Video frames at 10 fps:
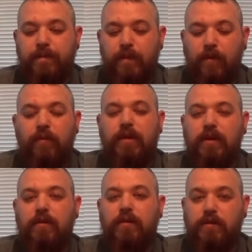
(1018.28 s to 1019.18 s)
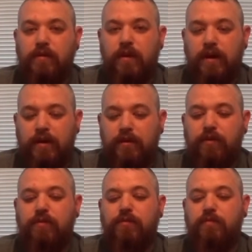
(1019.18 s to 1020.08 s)
only gear that you know how to
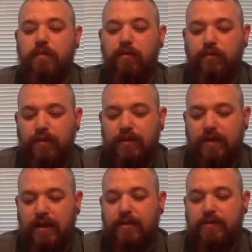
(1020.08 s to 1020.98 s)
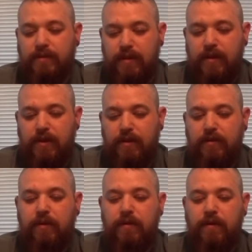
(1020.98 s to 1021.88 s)
use. But with that said,